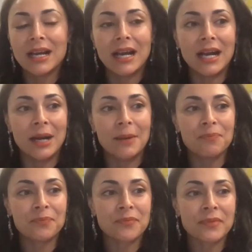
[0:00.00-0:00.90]

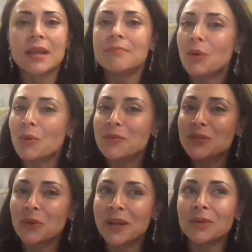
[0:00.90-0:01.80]
Um, but what was
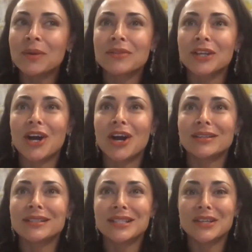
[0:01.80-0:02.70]
great around the
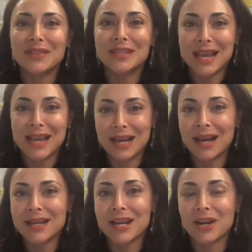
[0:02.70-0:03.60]
cognitive and the
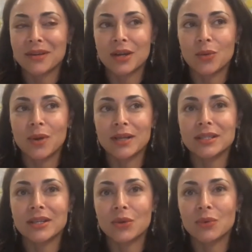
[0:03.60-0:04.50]
AI area was,
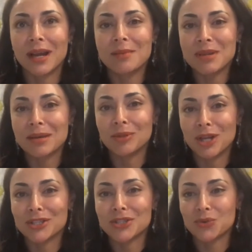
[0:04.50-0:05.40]
you know, when IBM
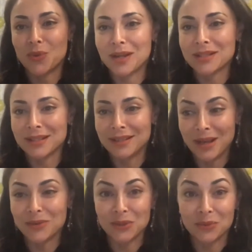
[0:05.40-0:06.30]
launched Watson,
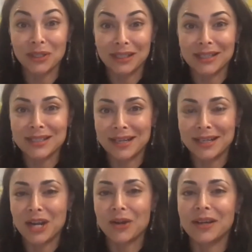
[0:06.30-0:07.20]
that was a really
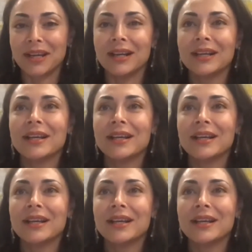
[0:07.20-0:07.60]
exciting area.